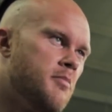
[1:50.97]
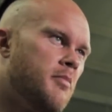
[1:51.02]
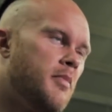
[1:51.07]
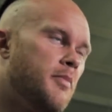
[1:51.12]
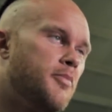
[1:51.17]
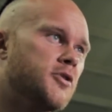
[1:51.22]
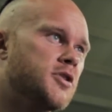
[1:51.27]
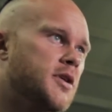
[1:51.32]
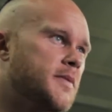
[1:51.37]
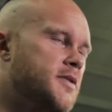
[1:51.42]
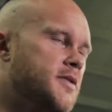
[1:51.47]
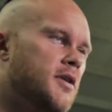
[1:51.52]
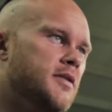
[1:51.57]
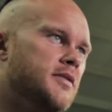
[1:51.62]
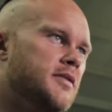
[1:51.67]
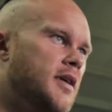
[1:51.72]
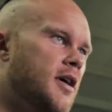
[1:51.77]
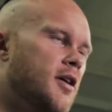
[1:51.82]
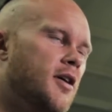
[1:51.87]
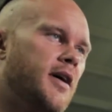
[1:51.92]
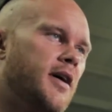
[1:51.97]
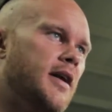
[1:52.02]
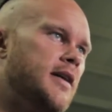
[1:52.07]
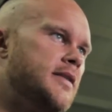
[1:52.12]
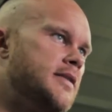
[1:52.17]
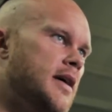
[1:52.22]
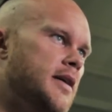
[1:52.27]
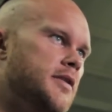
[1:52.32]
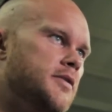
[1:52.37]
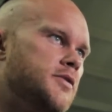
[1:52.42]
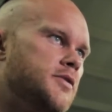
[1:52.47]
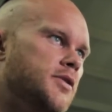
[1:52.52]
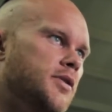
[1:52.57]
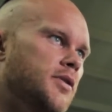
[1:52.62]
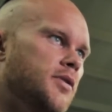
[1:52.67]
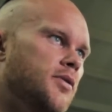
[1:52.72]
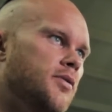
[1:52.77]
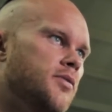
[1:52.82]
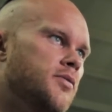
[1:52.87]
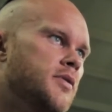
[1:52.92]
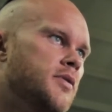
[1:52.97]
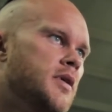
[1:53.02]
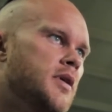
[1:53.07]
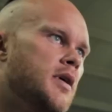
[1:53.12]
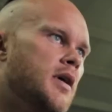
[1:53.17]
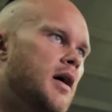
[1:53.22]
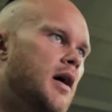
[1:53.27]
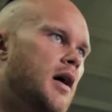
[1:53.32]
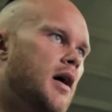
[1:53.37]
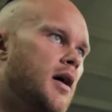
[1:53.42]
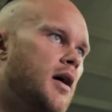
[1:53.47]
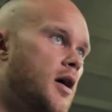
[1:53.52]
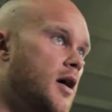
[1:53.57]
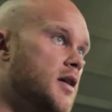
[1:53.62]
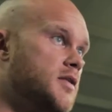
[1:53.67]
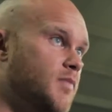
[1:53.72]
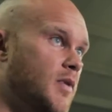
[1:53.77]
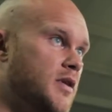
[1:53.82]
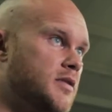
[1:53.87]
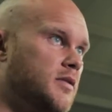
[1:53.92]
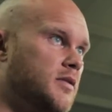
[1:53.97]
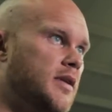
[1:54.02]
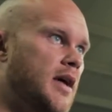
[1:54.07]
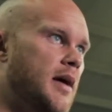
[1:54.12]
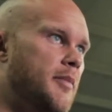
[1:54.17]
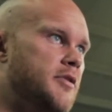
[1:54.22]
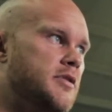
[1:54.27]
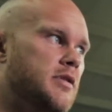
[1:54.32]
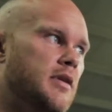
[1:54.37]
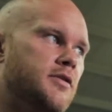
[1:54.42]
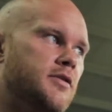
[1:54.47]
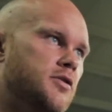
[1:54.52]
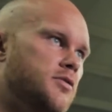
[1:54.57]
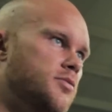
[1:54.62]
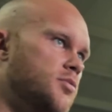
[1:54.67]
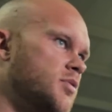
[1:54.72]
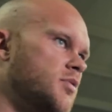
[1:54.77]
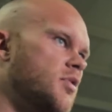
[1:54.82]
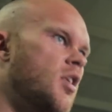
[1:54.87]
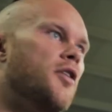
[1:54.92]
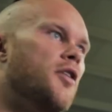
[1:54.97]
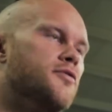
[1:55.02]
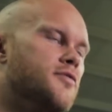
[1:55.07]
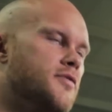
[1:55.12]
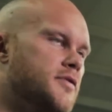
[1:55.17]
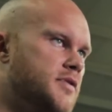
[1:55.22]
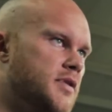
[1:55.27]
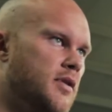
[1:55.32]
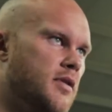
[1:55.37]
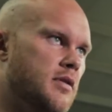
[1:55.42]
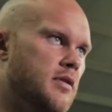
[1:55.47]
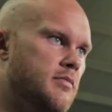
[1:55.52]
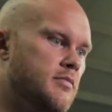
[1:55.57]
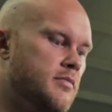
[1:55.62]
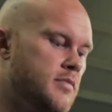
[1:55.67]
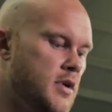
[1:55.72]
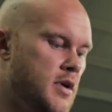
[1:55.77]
Push-ups aren't going to tend to cause muscle damage unless you're doing hundreds of them.